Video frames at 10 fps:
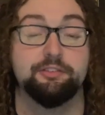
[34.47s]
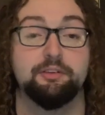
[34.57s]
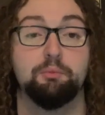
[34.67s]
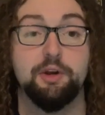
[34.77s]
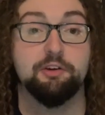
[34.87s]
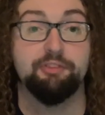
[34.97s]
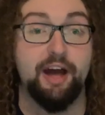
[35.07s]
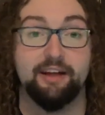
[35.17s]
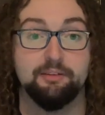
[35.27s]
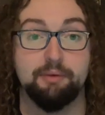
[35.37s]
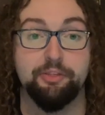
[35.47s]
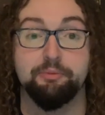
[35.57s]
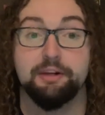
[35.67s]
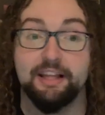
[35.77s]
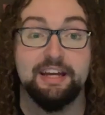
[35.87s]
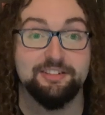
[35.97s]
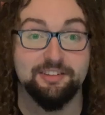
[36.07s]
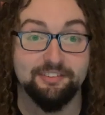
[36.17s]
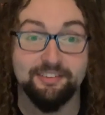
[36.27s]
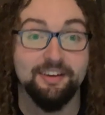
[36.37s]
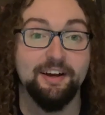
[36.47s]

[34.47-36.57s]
some weird facts about the Middle Ages.